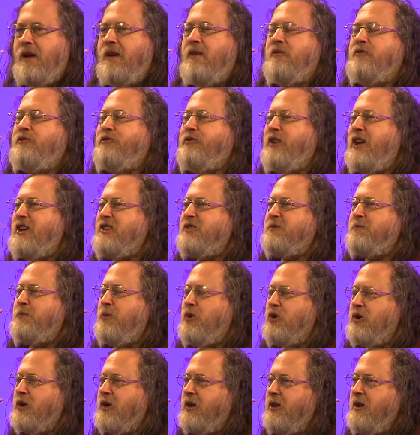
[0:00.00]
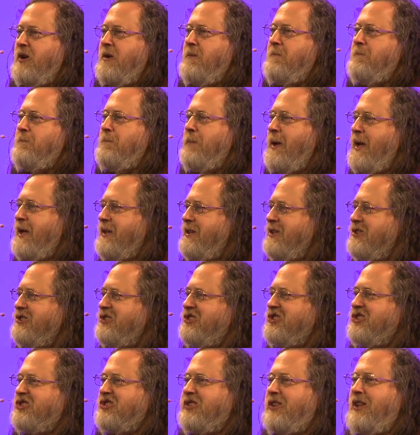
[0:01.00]
Facebook made a
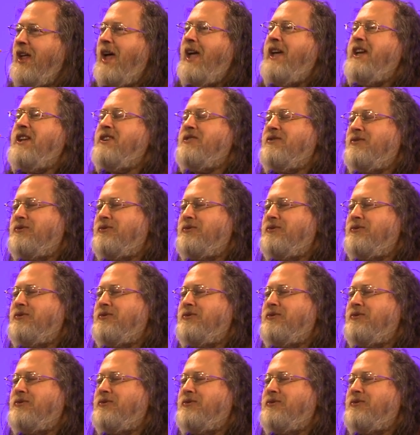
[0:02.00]
slight